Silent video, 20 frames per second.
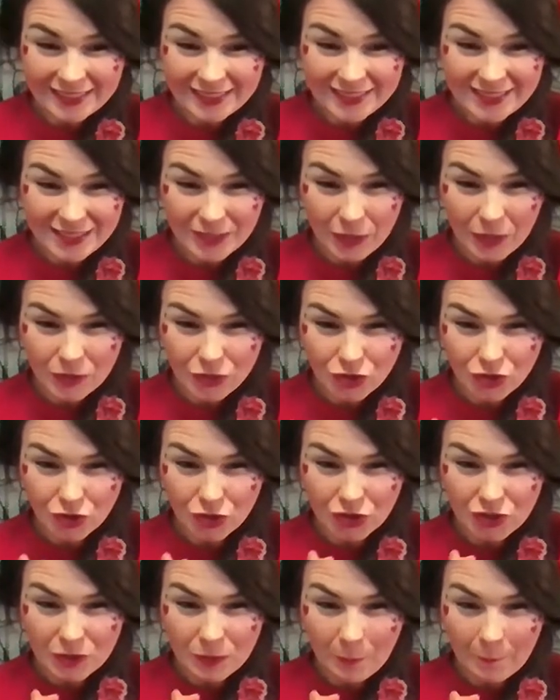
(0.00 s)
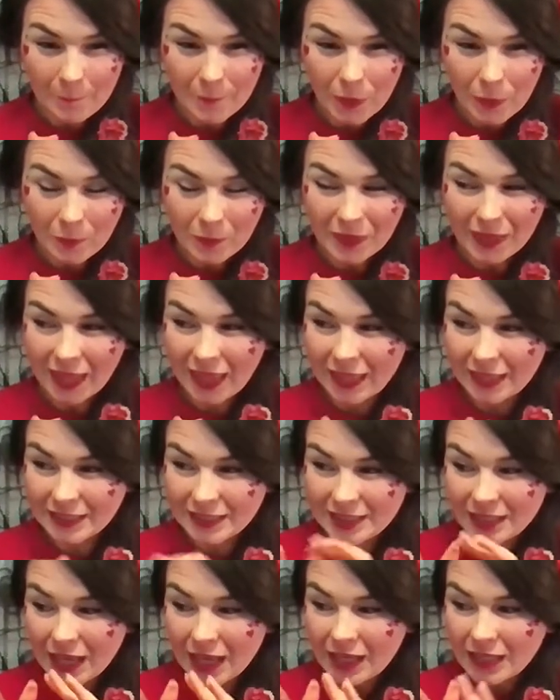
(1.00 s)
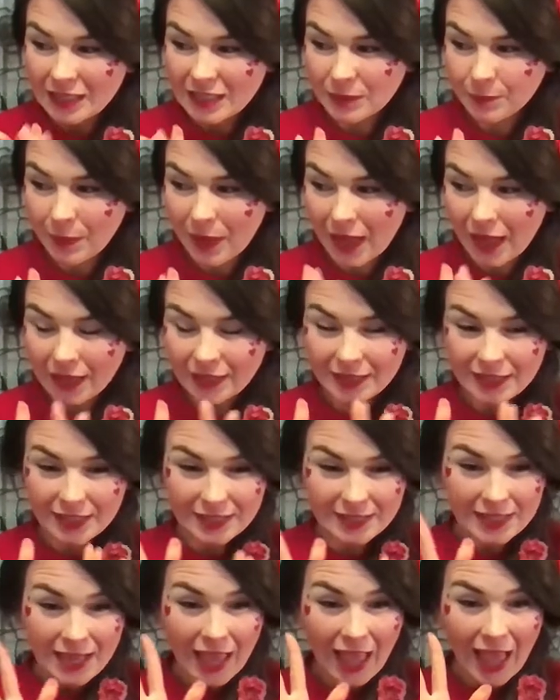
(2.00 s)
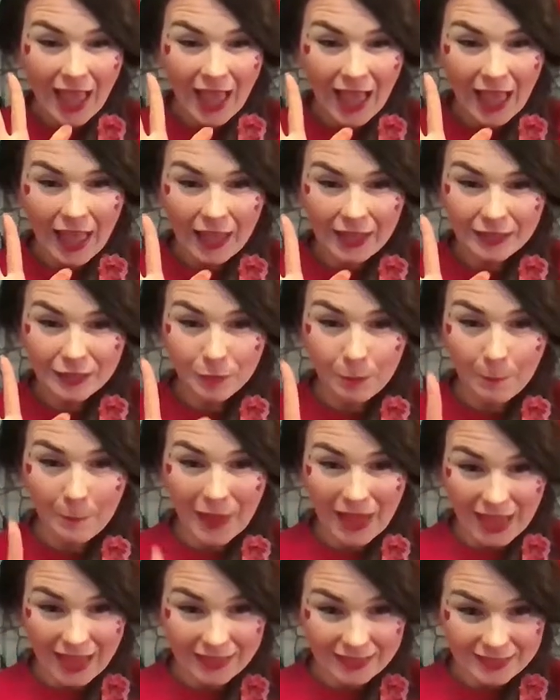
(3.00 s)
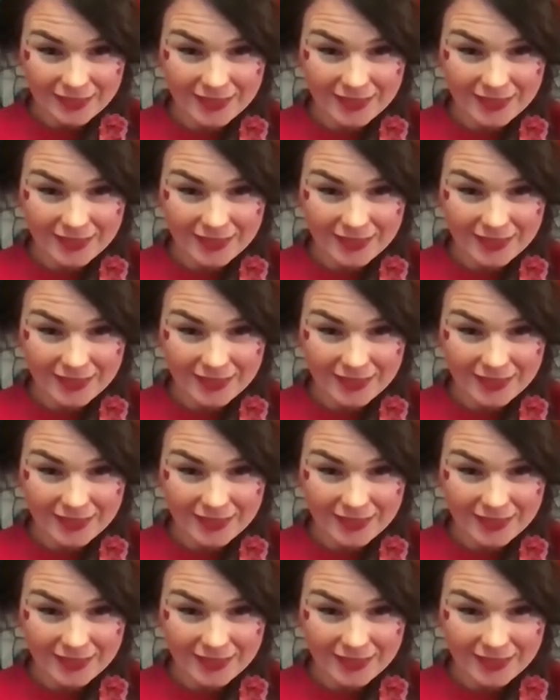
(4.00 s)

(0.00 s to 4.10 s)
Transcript: Going to draw some pumpkins, spiders, and bats.